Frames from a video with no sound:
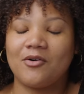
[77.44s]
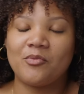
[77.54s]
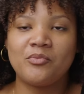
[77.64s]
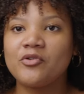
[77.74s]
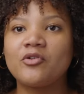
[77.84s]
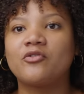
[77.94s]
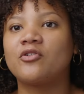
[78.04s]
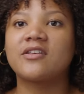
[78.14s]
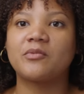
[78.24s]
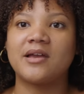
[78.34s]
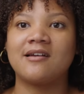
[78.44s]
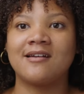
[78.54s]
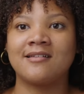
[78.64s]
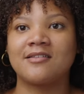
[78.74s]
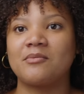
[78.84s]
a beautiful
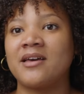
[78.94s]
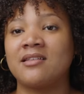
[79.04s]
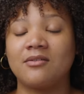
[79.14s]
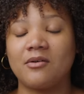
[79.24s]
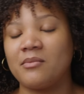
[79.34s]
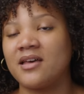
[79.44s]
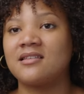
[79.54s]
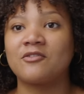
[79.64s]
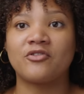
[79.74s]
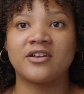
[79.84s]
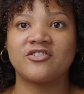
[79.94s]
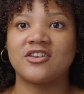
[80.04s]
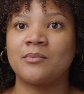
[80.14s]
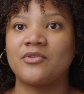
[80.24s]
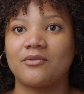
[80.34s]
experience, made amazing
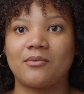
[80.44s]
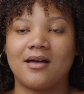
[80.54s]
friendships,